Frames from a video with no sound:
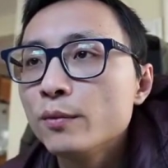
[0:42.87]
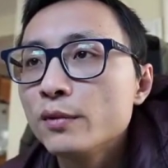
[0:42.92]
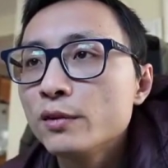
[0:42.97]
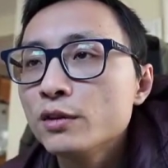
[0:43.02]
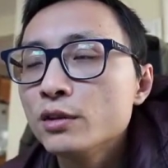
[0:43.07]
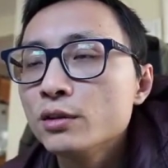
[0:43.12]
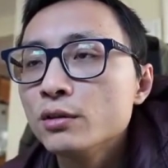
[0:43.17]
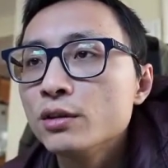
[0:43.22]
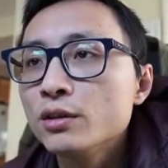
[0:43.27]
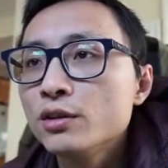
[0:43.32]

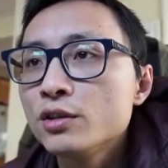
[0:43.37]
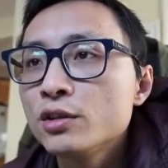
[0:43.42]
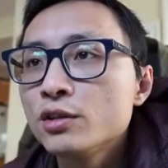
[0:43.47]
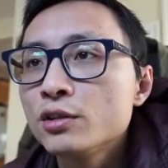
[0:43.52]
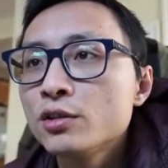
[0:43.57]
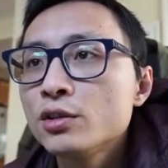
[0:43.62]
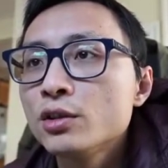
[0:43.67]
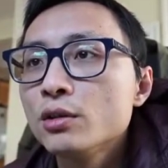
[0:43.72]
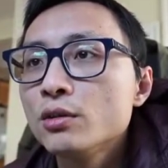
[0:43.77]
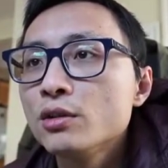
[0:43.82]
So this
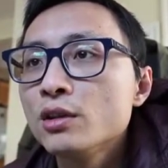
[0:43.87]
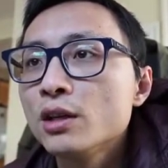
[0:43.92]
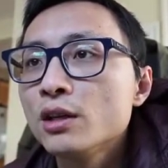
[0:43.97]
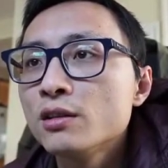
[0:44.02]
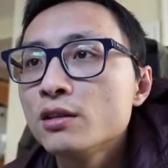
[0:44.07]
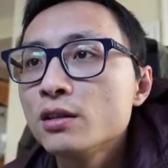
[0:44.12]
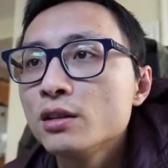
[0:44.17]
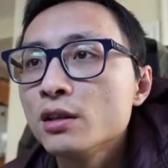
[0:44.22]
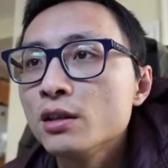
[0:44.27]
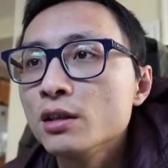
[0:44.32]
just shows
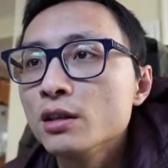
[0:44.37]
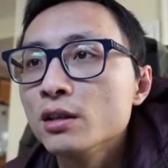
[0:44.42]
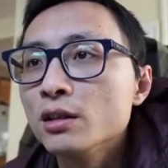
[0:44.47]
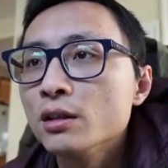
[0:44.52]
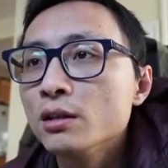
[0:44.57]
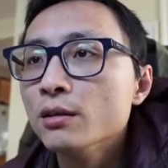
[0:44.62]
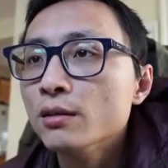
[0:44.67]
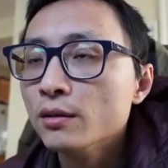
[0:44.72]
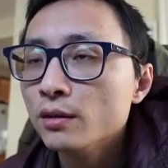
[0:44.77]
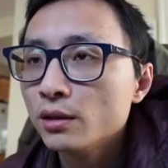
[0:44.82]
us
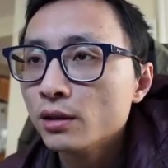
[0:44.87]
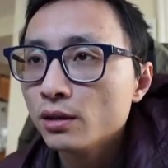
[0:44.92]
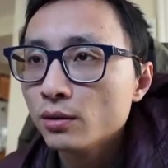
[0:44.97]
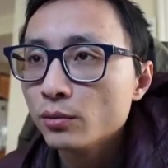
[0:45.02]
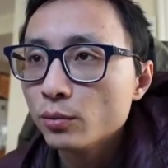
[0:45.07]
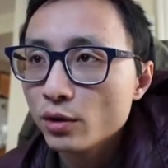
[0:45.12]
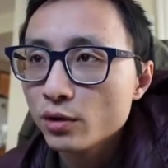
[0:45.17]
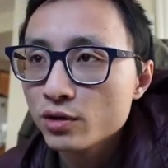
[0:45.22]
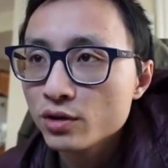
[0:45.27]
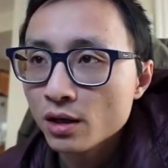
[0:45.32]
the
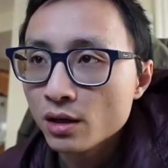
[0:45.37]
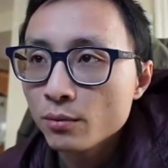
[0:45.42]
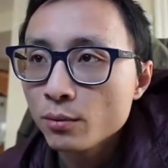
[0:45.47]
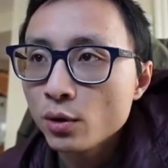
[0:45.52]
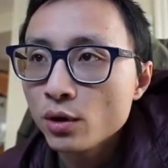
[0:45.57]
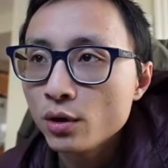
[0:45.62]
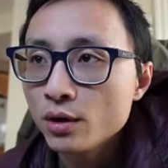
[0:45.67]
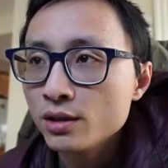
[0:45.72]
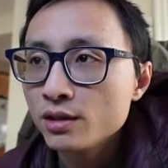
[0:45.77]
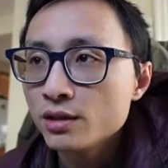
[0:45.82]
both
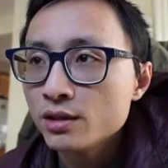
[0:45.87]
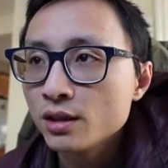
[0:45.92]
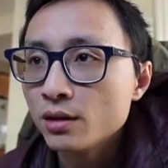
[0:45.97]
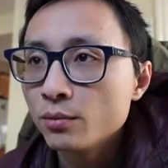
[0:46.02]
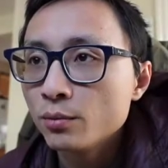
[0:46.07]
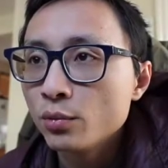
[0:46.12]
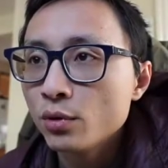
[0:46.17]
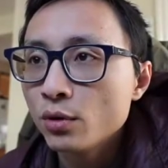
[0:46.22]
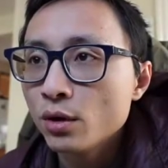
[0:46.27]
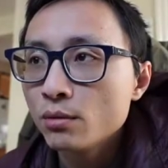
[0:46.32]
endpoints
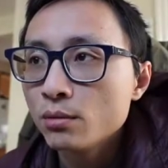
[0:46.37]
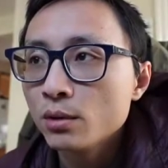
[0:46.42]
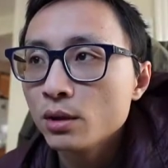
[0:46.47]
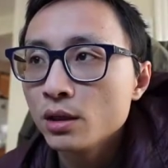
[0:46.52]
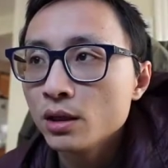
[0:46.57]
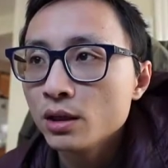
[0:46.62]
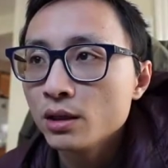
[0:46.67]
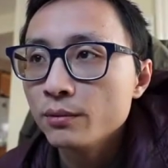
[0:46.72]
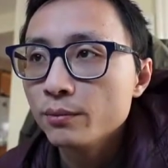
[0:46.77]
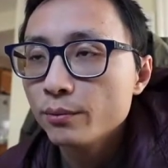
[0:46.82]
are
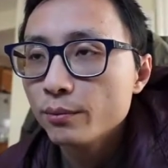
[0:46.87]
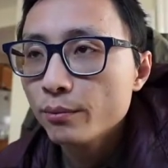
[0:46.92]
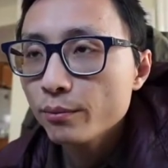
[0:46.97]
probably